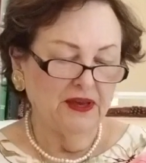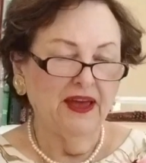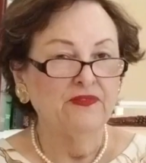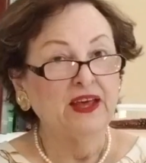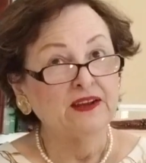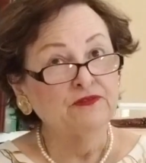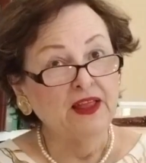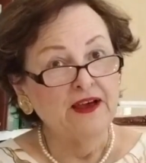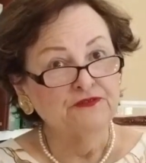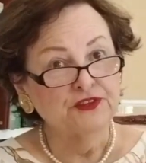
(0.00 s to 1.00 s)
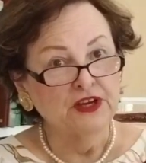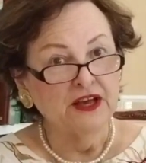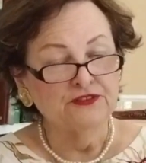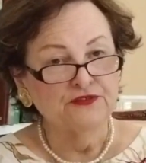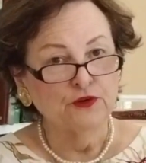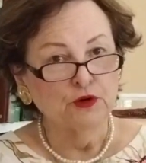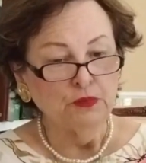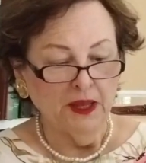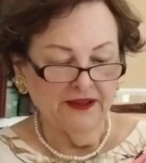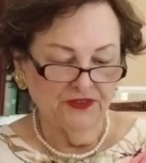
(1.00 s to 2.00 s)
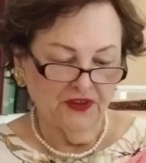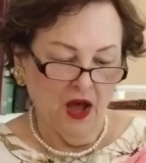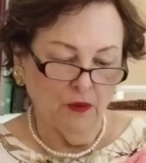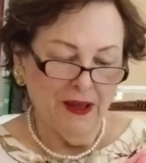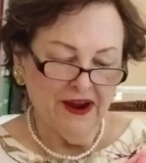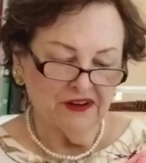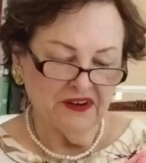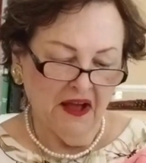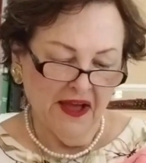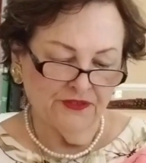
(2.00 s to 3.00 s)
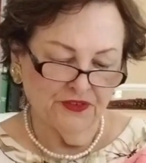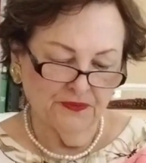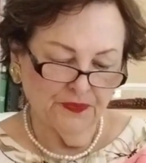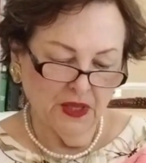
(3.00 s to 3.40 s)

and that have left us for a place called paradise.